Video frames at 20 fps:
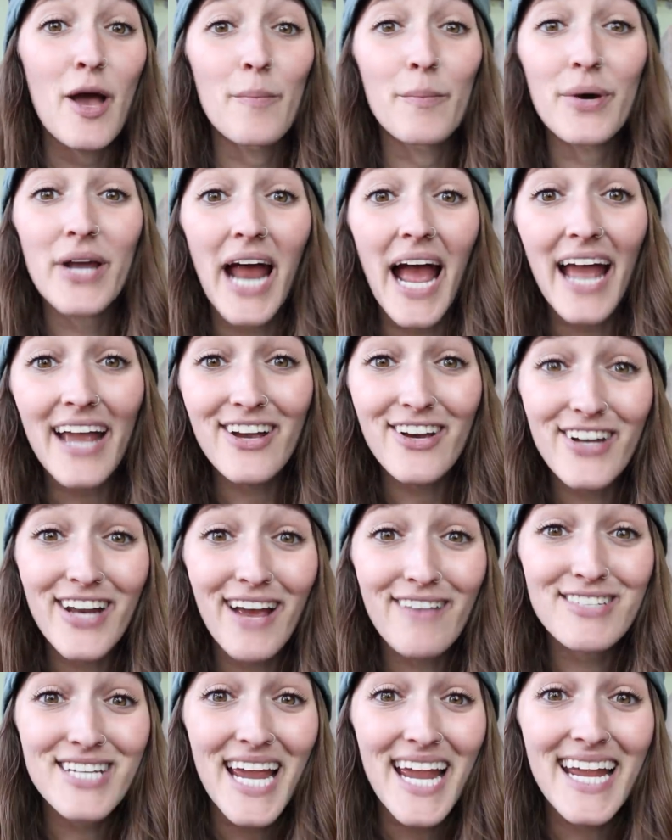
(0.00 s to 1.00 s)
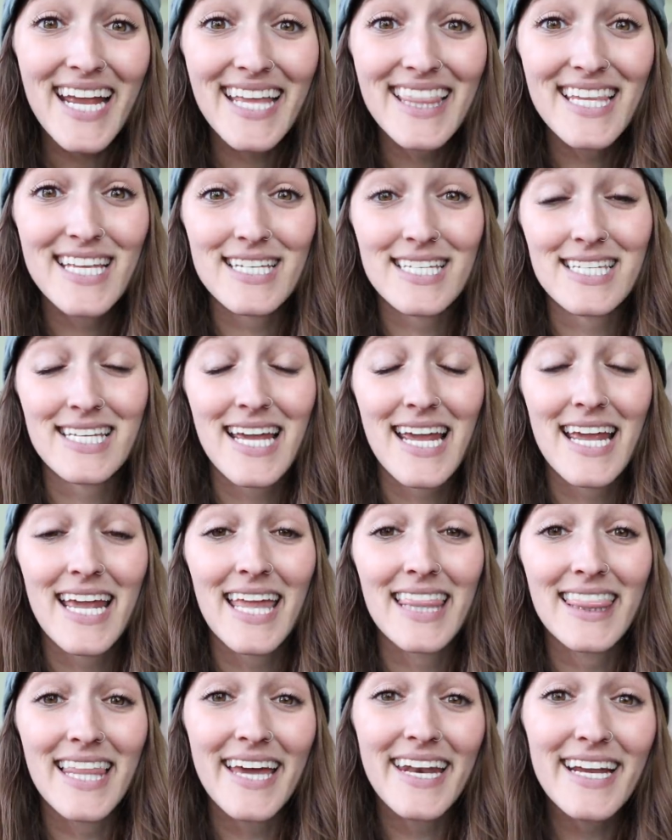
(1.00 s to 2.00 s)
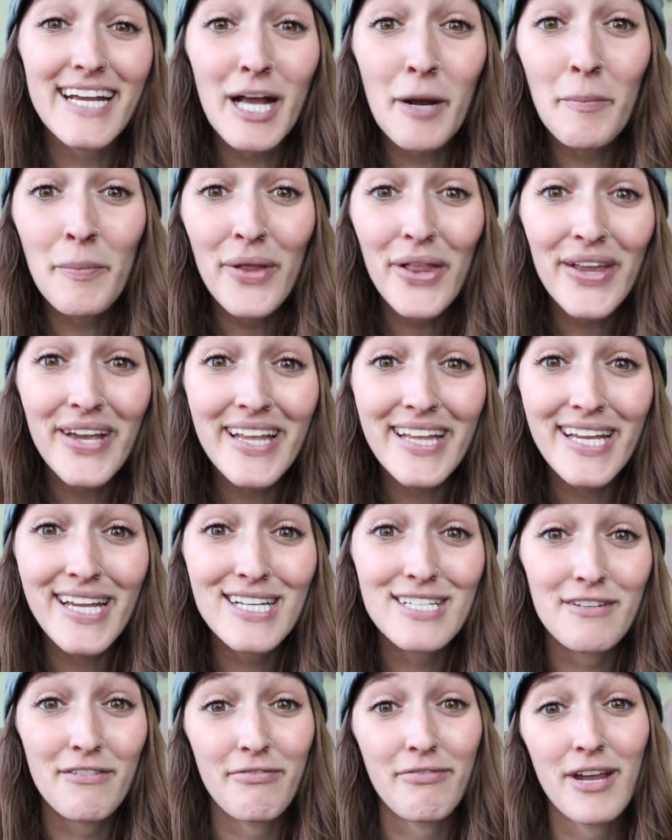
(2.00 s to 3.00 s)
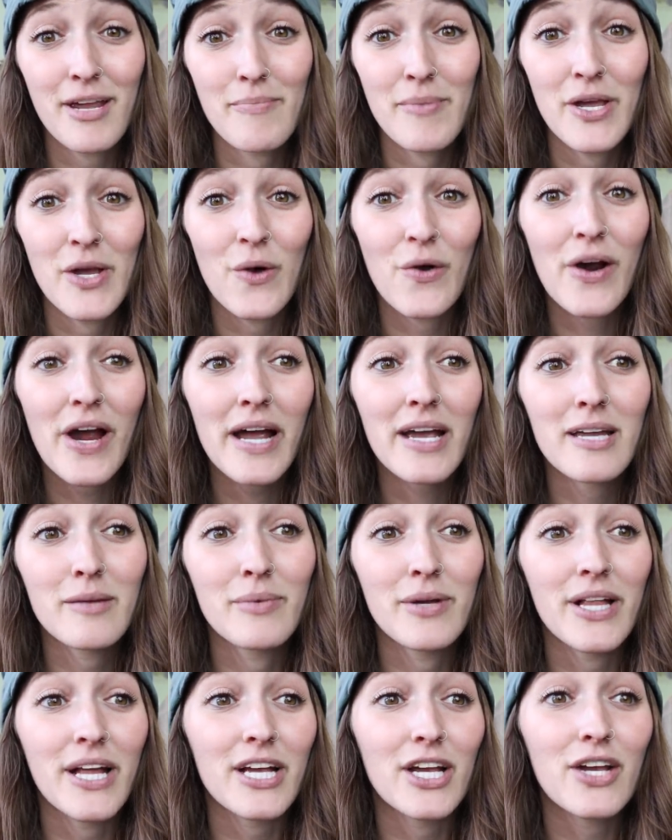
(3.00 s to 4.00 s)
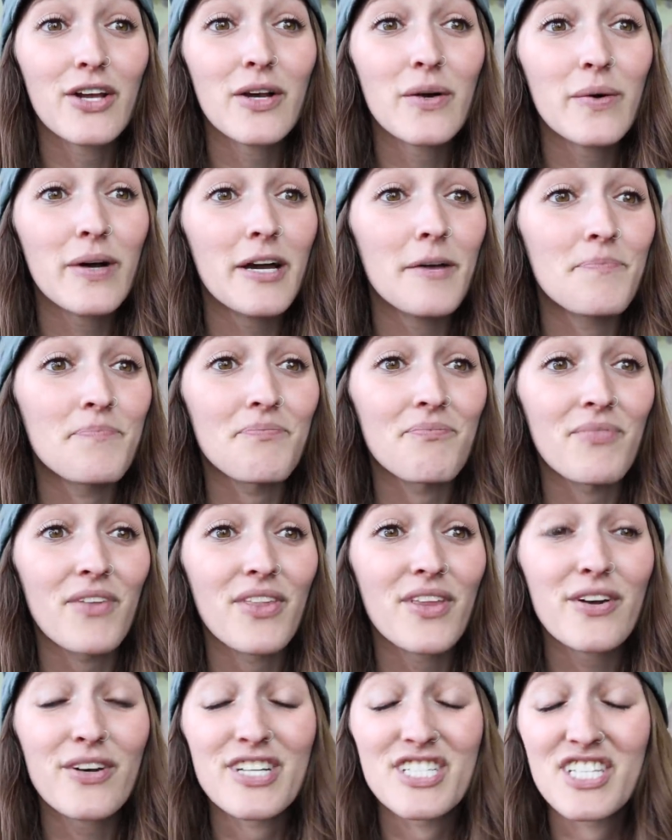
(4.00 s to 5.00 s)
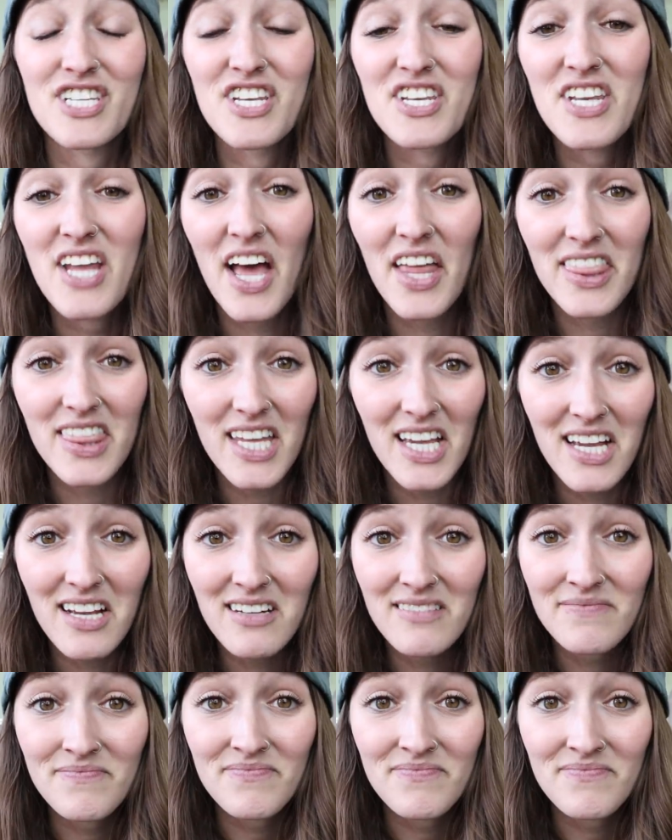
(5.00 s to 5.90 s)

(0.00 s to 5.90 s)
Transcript: But I could have taken this thing and let it completely defeat me. Or I could be like, you know what? There is nothing